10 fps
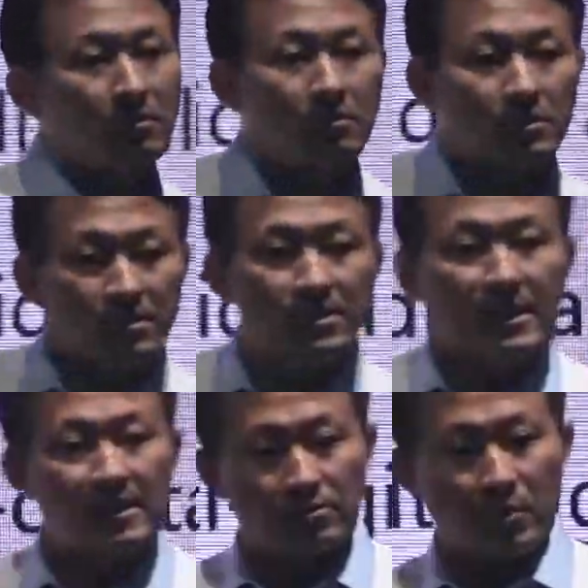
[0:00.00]

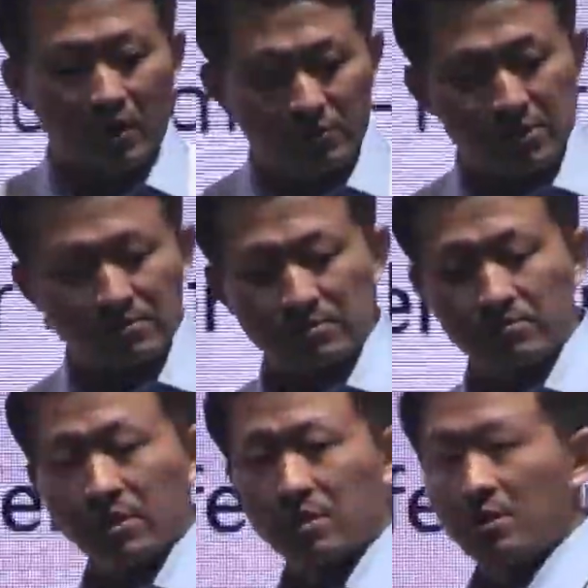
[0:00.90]
internet of blockchains.
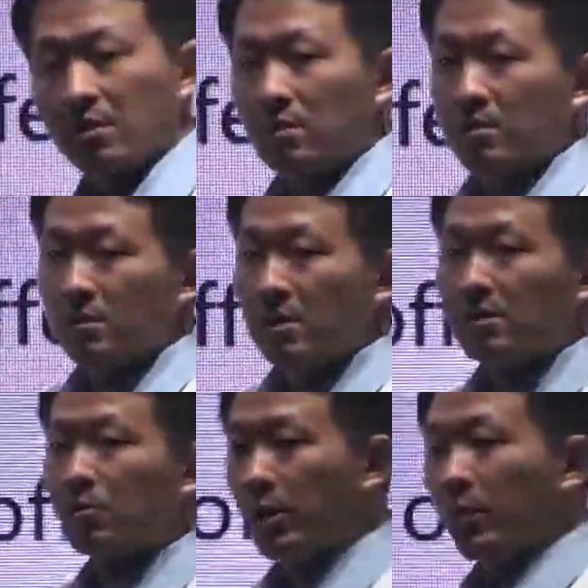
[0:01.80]
And
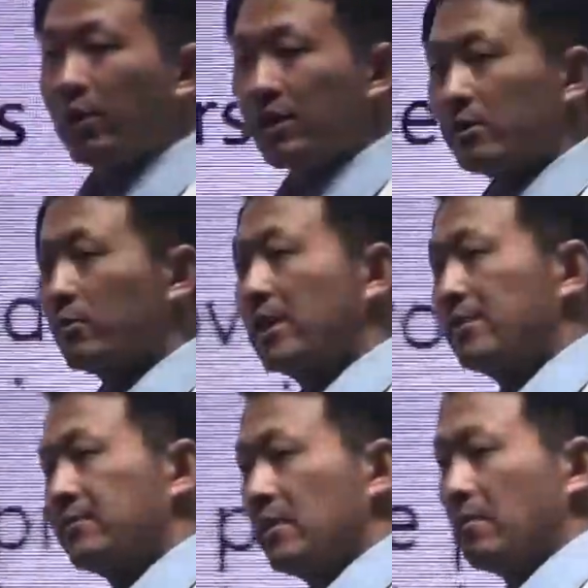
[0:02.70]
we are working
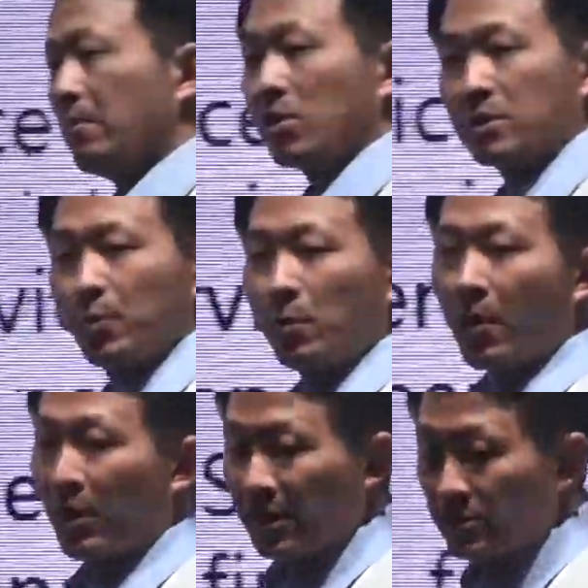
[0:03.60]
with multiple
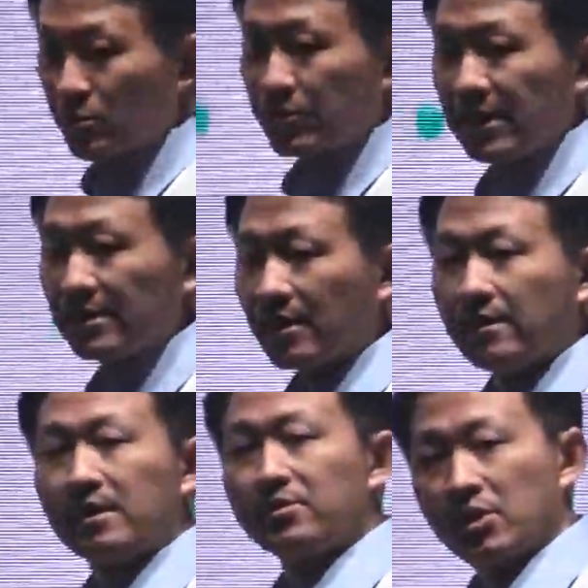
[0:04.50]
parties, create an
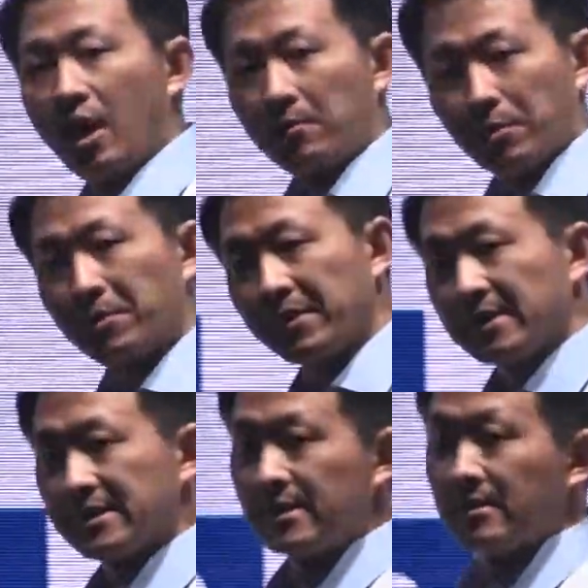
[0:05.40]

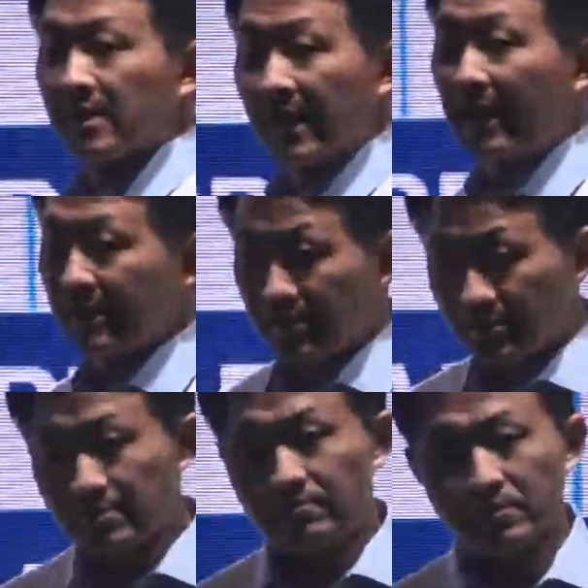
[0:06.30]
interoperability
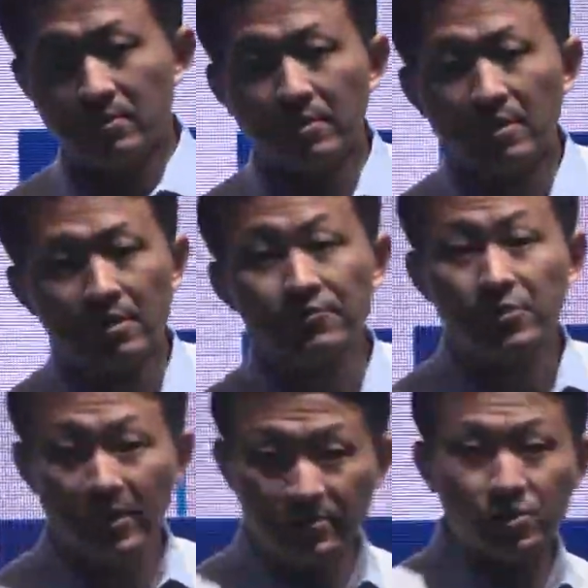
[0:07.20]
alliance, if you
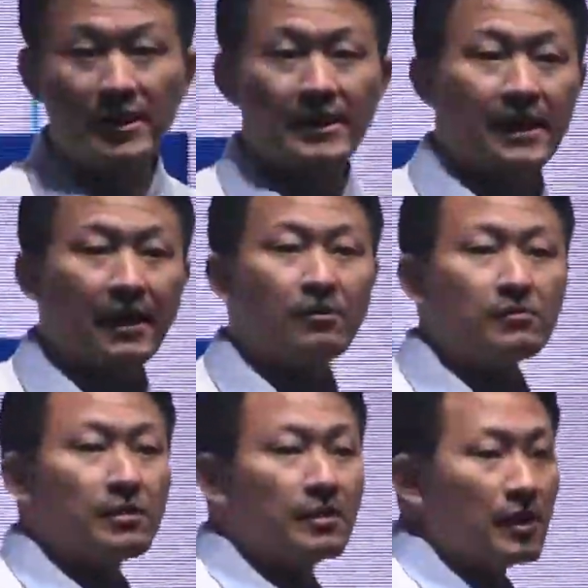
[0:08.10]
can check it out.
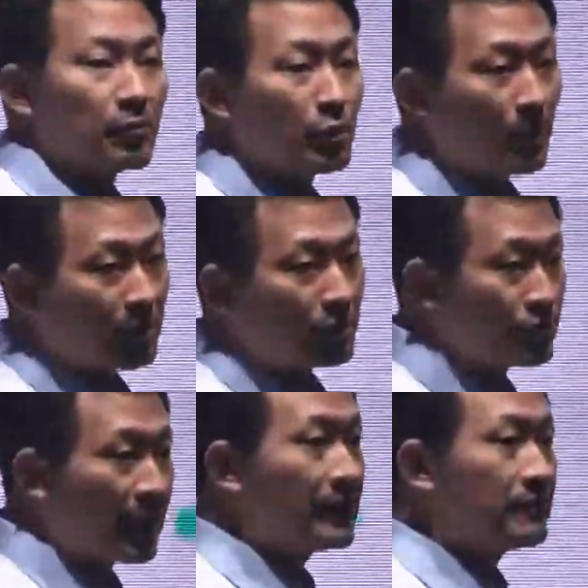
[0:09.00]
And we want to
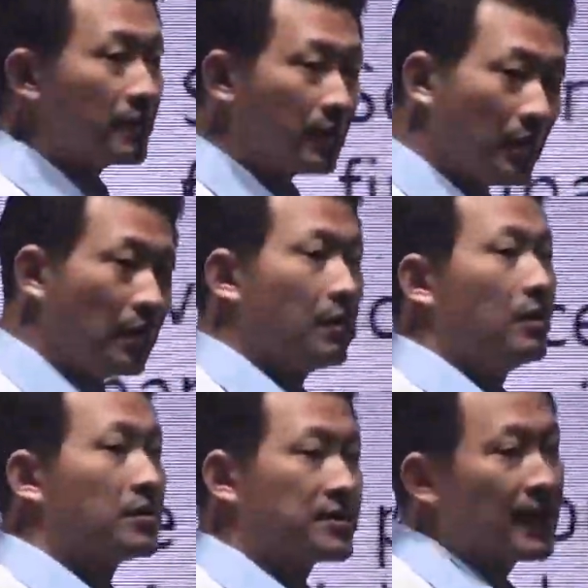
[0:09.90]
create
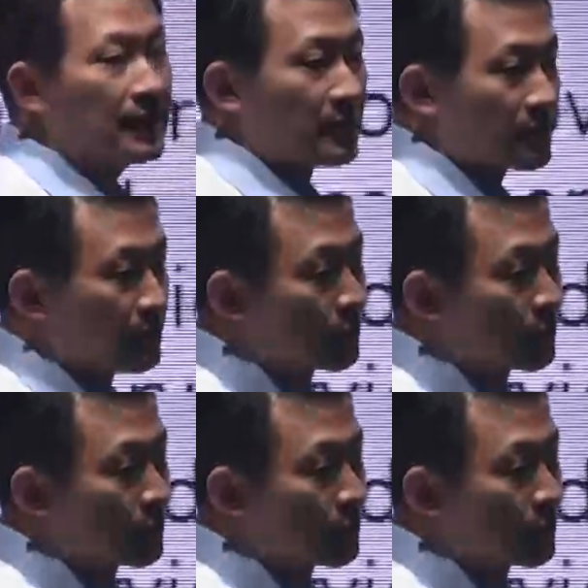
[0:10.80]
a standards for the